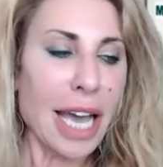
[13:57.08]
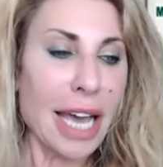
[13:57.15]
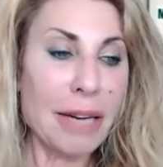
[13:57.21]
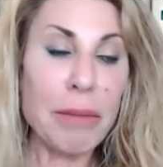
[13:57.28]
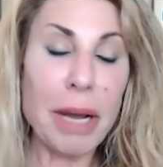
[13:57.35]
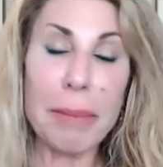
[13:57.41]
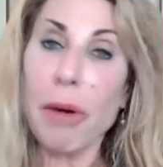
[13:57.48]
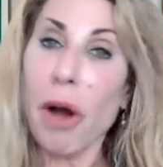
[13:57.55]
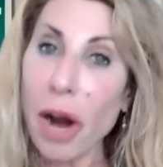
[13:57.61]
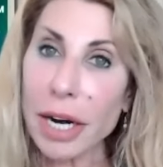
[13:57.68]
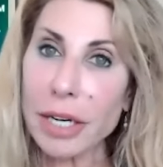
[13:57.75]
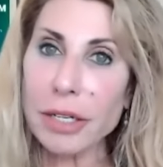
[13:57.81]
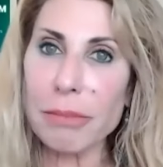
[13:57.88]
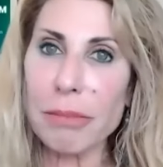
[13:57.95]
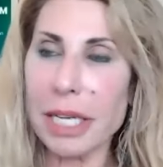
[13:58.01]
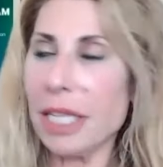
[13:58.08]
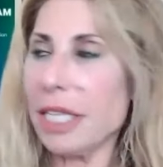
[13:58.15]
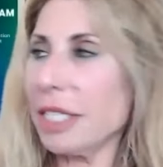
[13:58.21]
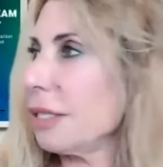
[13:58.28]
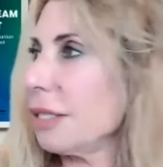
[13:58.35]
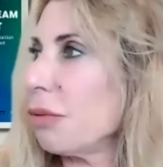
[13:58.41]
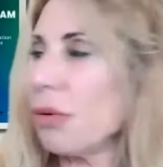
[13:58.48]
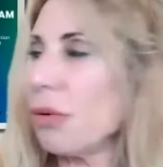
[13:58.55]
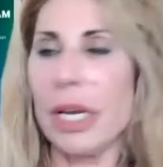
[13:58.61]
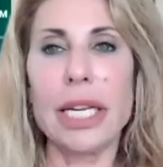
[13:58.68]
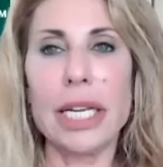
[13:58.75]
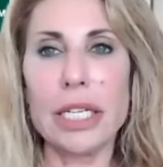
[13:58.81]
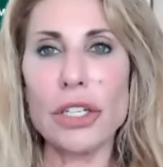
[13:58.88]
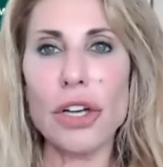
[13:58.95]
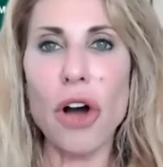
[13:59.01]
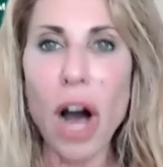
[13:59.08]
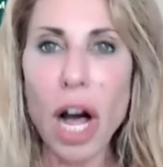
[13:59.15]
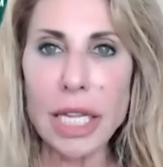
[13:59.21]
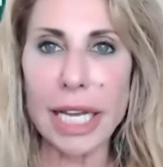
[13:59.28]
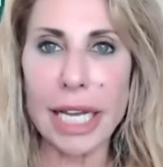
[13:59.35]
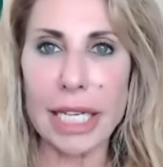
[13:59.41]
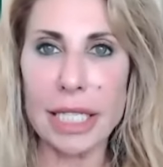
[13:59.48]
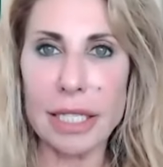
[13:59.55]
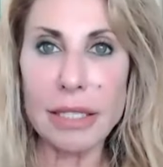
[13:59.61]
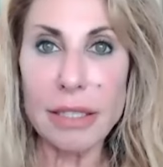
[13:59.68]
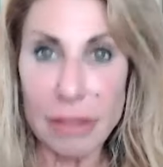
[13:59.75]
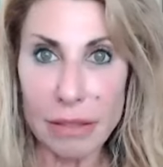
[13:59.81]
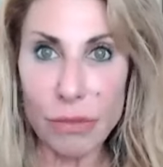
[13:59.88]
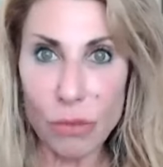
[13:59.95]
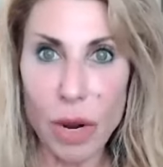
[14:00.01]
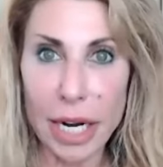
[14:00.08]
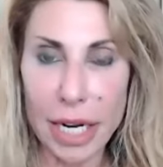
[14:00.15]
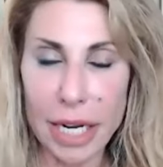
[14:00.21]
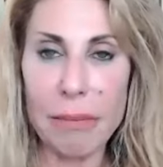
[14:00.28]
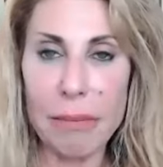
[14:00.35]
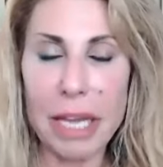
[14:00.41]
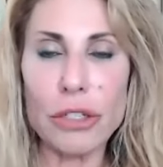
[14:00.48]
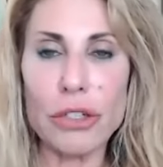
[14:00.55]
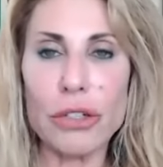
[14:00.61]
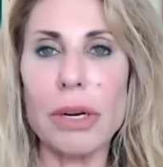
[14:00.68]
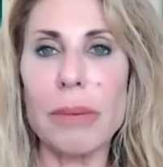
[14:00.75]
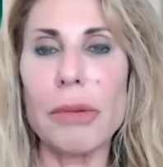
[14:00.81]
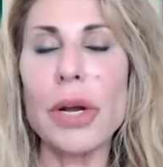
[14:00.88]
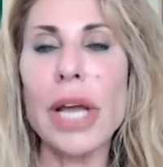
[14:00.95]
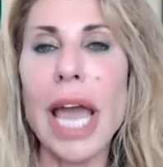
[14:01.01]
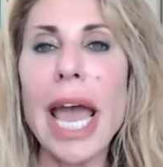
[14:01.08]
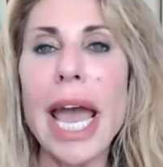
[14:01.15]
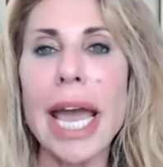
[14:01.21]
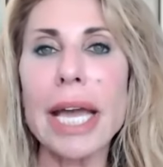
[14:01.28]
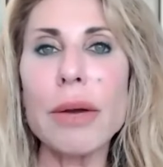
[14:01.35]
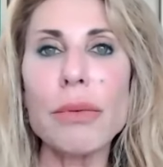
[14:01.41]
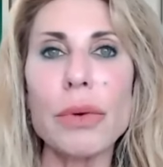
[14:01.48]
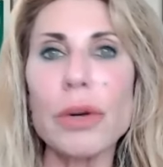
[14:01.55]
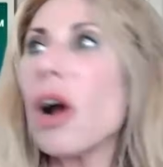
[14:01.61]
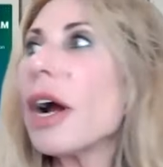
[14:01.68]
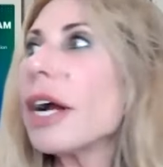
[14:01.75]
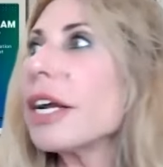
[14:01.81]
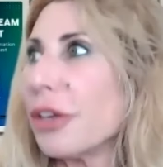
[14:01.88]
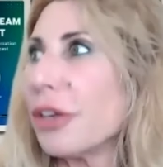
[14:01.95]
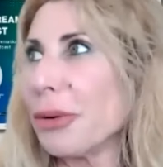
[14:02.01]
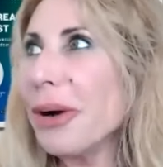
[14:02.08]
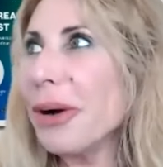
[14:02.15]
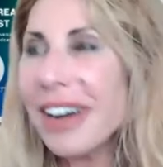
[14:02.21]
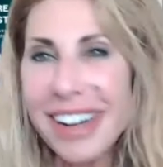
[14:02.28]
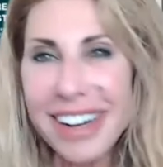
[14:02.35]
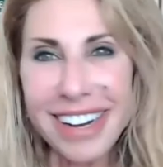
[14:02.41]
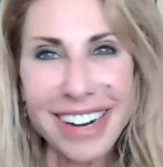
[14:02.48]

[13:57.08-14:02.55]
And my partner by this point is calling and wanting to make sure I'm okay. Where are you?